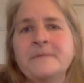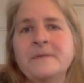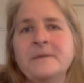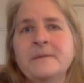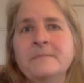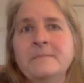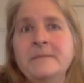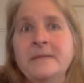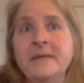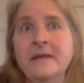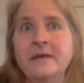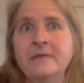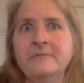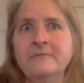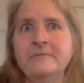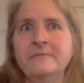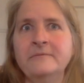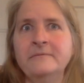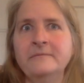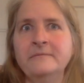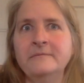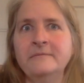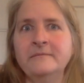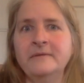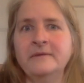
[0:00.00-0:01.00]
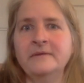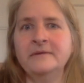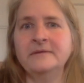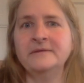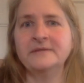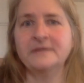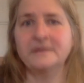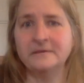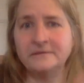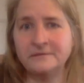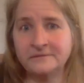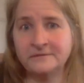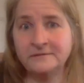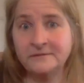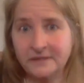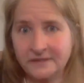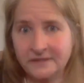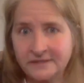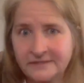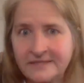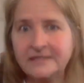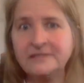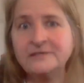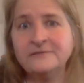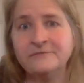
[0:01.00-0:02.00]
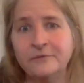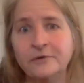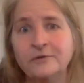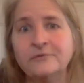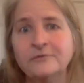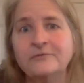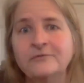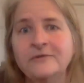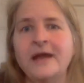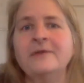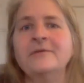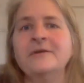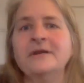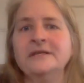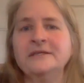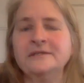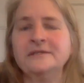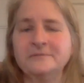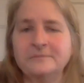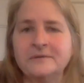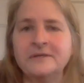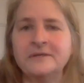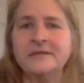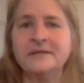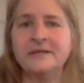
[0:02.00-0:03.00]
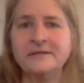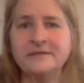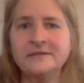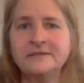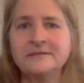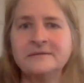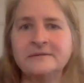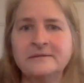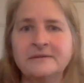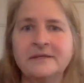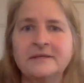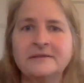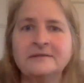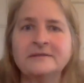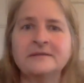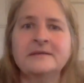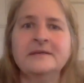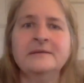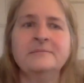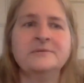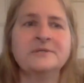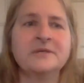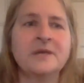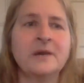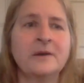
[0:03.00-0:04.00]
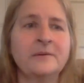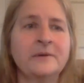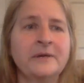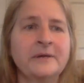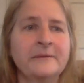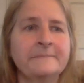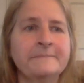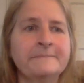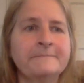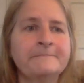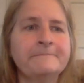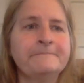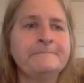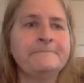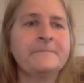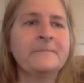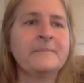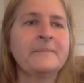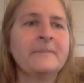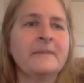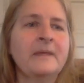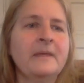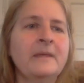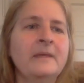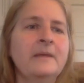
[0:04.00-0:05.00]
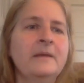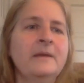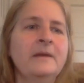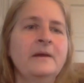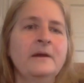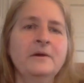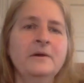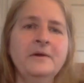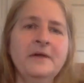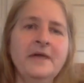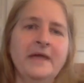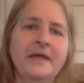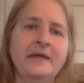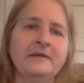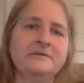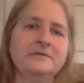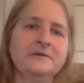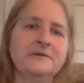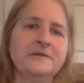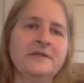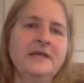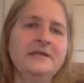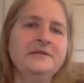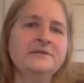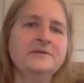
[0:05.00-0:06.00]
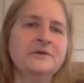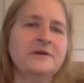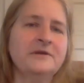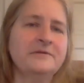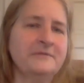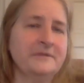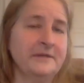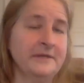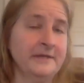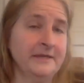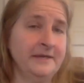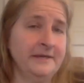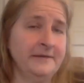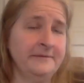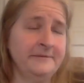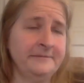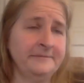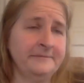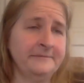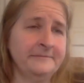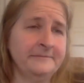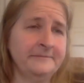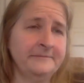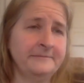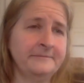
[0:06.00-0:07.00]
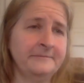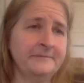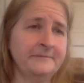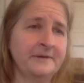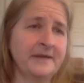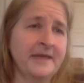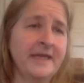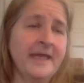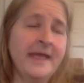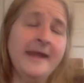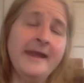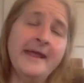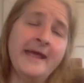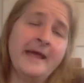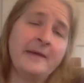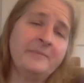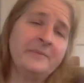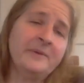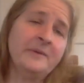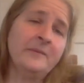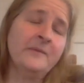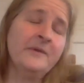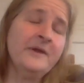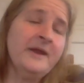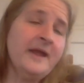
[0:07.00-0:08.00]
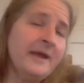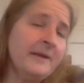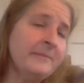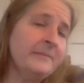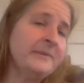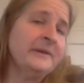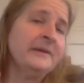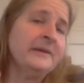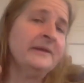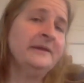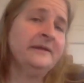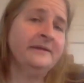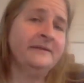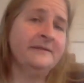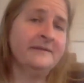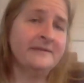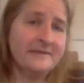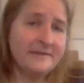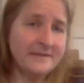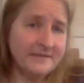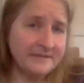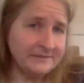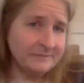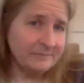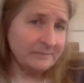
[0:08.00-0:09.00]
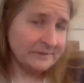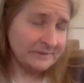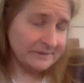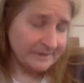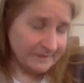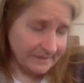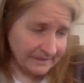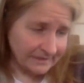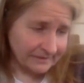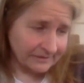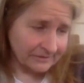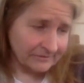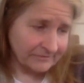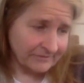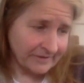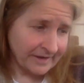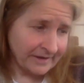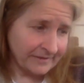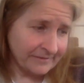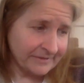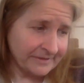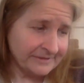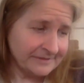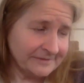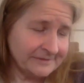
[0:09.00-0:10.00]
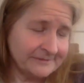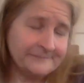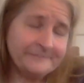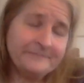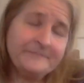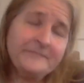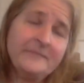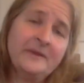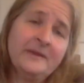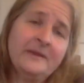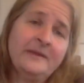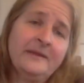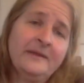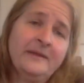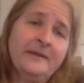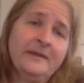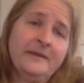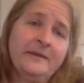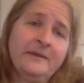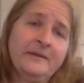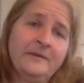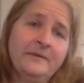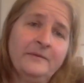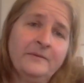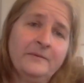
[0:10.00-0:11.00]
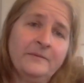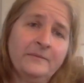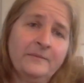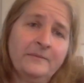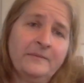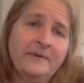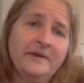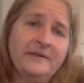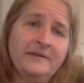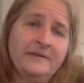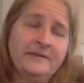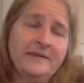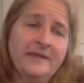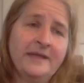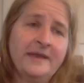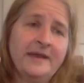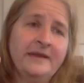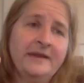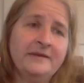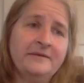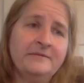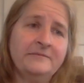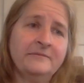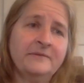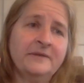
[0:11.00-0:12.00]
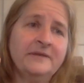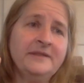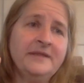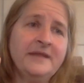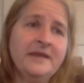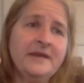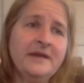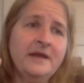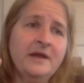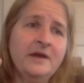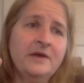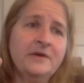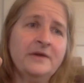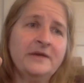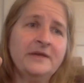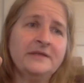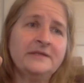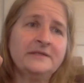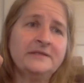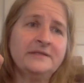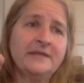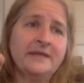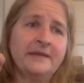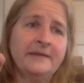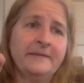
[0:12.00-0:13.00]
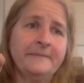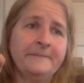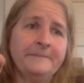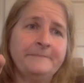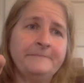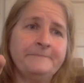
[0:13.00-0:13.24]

make a successful virus, one that keeps going. Okay, so that's sort of what can happen. What happened in this particular virus? What they know is that